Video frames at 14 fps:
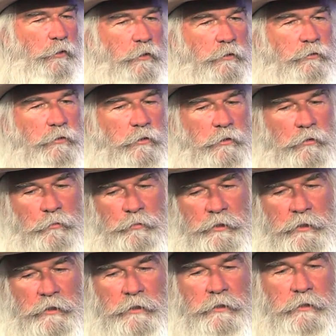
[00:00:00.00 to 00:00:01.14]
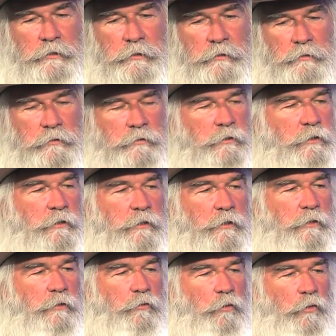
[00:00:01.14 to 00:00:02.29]
us, you know, being kids,
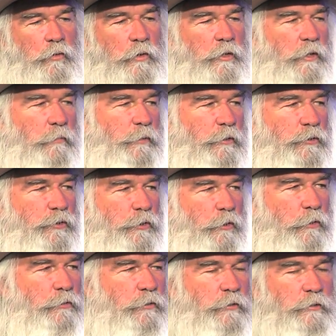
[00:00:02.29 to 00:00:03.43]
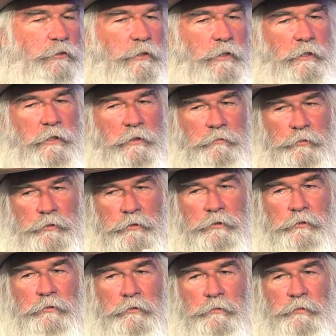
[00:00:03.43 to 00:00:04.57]
growing up in church and singing, but
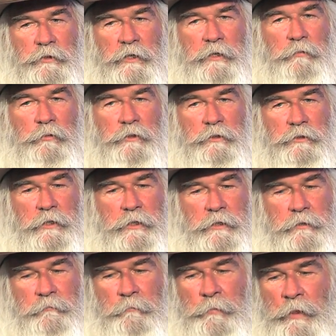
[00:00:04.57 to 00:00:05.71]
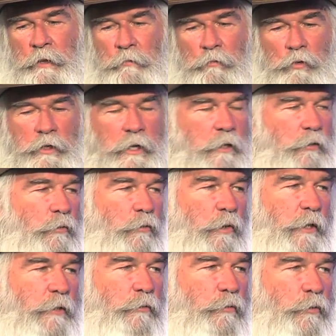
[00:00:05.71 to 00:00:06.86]
to be able to we had a
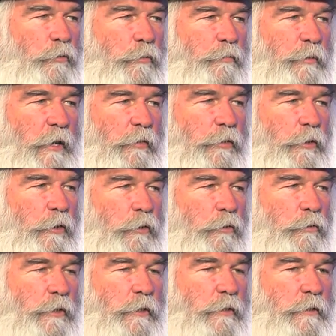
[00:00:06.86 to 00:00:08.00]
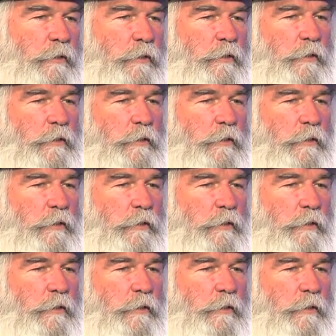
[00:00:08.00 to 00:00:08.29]
great group, I thought, and